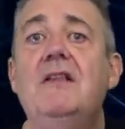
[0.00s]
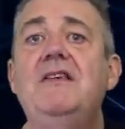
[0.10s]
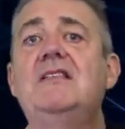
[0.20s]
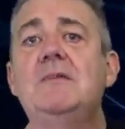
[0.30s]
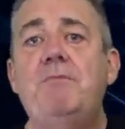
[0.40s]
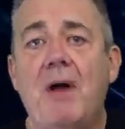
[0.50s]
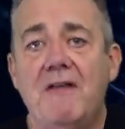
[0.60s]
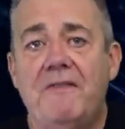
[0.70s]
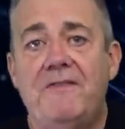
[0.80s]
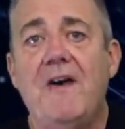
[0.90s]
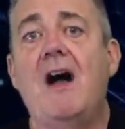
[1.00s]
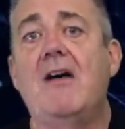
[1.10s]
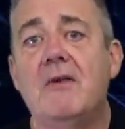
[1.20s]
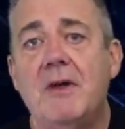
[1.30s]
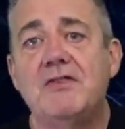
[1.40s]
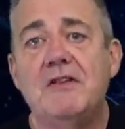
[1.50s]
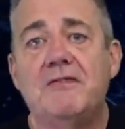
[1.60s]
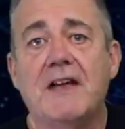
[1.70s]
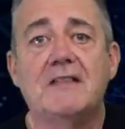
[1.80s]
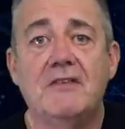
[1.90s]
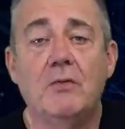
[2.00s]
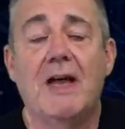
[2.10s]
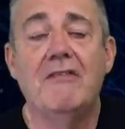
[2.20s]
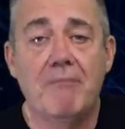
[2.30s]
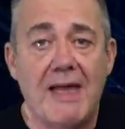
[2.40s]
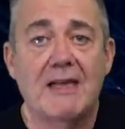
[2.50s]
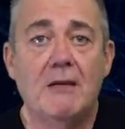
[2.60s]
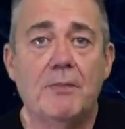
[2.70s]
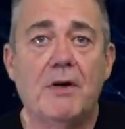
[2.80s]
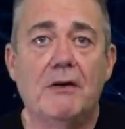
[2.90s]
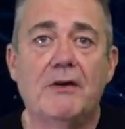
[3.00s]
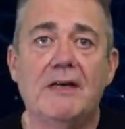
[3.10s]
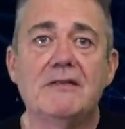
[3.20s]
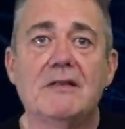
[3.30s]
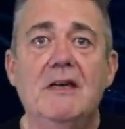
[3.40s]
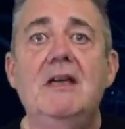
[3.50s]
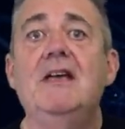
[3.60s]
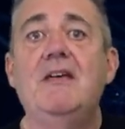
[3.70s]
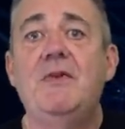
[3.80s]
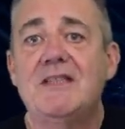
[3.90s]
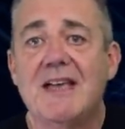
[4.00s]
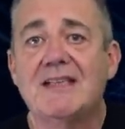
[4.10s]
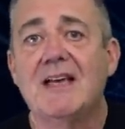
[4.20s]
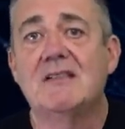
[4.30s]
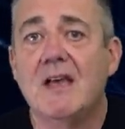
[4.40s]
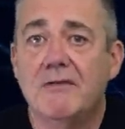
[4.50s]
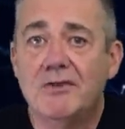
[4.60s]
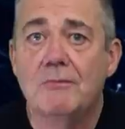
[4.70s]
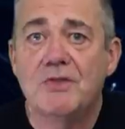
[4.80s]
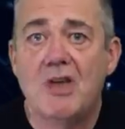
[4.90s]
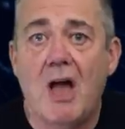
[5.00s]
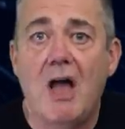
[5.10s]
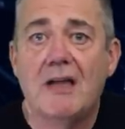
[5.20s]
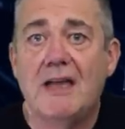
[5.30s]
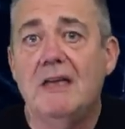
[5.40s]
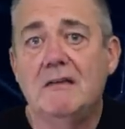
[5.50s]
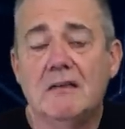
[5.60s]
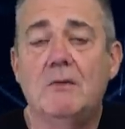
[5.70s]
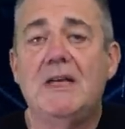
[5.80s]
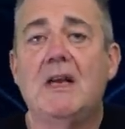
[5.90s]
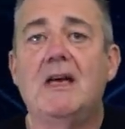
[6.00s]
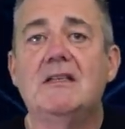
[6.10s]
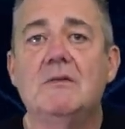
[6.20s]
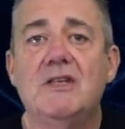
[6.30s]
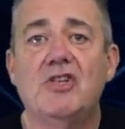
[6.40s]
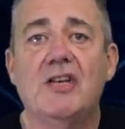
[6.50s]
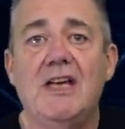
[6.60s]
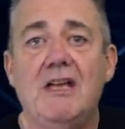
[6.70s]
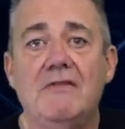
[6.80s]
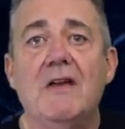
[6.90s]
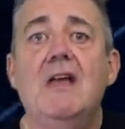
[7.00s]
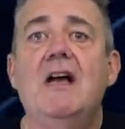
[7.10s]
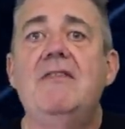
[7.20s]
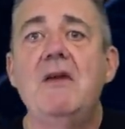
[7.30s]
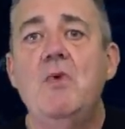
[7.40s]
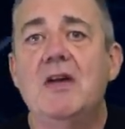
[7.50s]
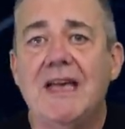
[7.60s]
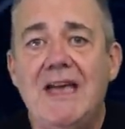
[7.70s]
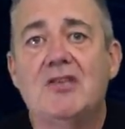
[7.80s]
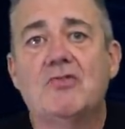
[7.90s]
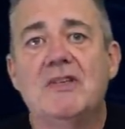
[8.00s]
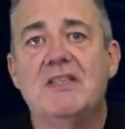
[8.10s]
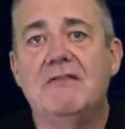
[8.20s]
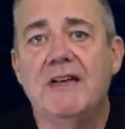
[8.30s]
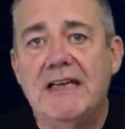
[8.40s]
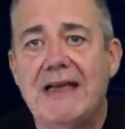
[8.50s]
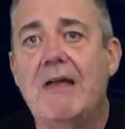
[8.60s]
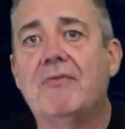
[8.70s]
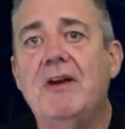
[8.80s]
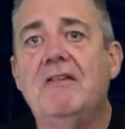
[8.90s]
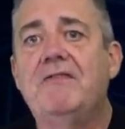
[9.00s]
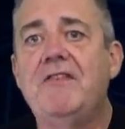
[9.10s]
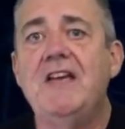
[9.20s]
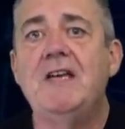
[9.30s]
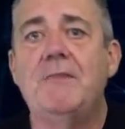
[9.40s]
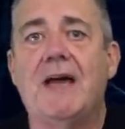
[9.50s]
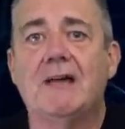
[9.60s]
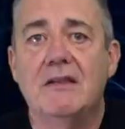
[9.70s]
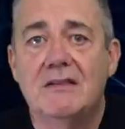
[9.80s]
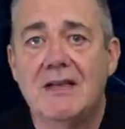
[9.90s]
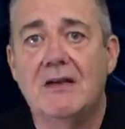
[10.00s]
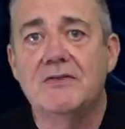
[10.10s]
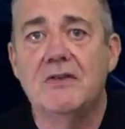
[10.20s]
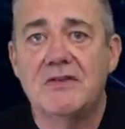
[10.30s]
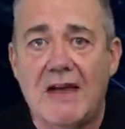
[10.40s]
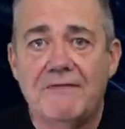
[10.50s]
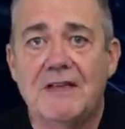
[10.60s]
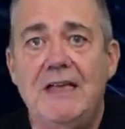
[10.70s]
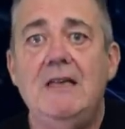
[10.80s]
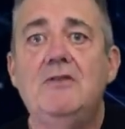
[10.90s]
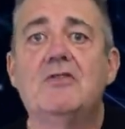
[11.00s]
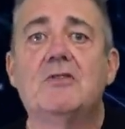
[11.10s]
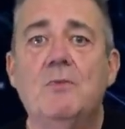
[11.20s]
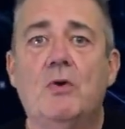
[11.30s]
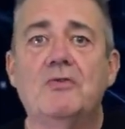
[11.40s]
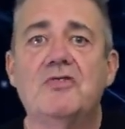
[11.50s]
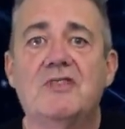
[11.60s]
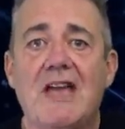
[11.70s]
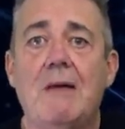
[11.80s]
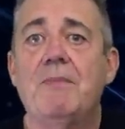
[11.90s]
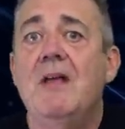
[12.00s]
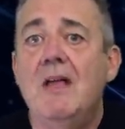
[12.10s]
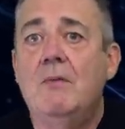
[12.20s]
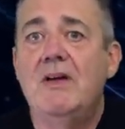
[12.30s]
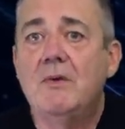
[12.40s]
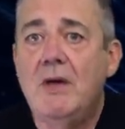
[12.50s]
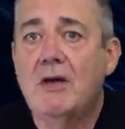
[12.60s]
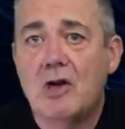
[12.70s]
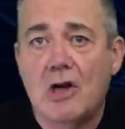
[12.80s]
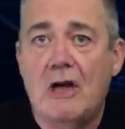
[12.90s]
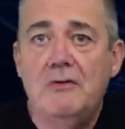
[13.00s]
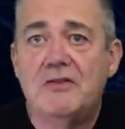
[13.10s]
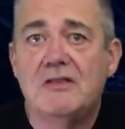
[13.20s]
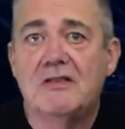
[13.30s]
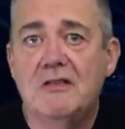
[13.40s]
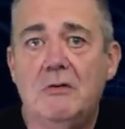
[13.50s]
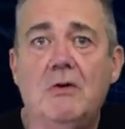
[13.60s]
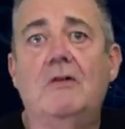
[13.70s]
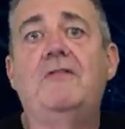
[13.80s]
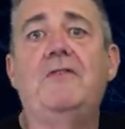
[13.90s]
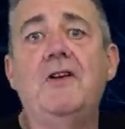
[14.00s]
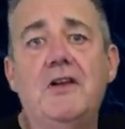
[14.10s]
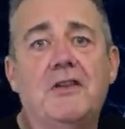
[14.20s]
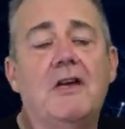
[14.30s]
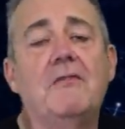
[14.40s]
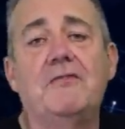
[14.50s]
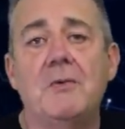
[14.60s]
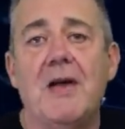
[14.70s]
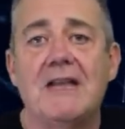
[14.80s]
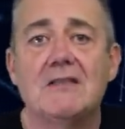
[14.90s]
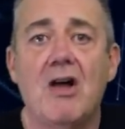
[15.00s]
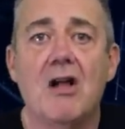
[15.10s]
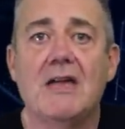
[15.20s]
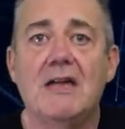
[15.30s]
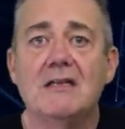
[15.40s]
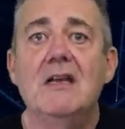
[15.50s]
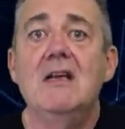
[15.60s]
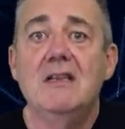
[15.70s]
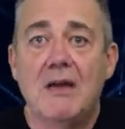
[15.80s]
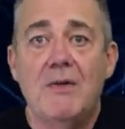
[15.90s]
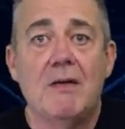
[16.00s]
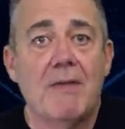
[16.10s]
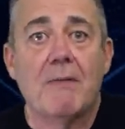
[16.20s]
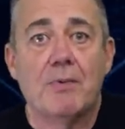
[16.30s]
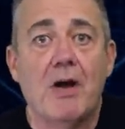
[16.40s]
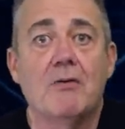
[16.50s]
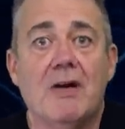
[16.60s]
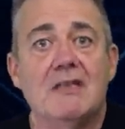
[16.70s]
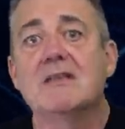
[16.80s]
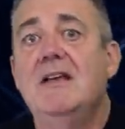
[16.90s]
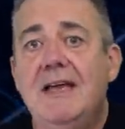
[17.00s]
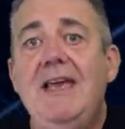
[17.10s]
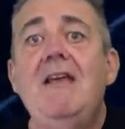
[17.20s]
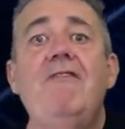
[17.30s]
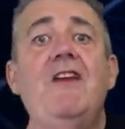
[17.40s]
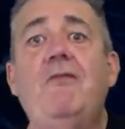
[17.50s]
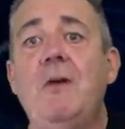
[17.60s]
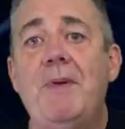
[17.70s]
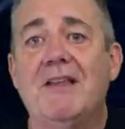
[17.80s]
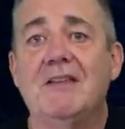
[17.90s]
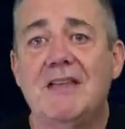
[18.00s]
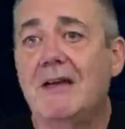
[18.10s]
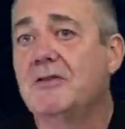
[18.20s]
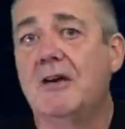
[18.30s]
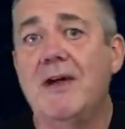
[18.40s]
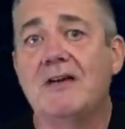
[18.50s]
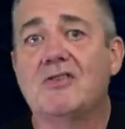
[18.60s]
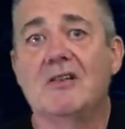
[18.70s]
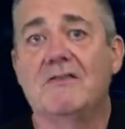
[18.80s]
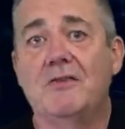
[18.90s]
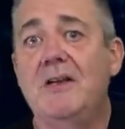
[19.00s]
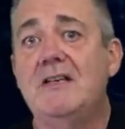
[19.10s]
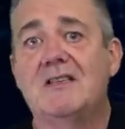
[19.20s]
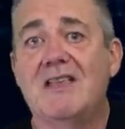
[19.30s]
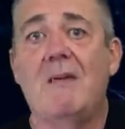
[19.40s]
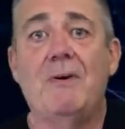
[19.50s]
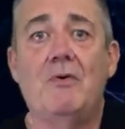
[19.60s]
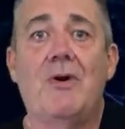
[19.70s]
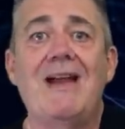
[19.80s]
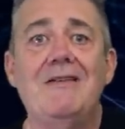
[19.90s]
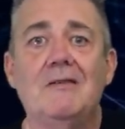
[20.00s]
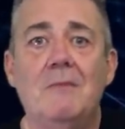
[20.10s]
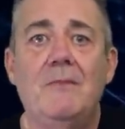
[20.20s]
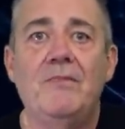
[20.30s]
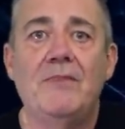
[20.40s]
This is by far the most effective way of making progress. If we set ourselves some target that we'd like to achieve and then work iteratively, gathering feedback that tells us after each small step whether we are closer to or further from our target, then we can make progress, even if we pick the direction for each step at random.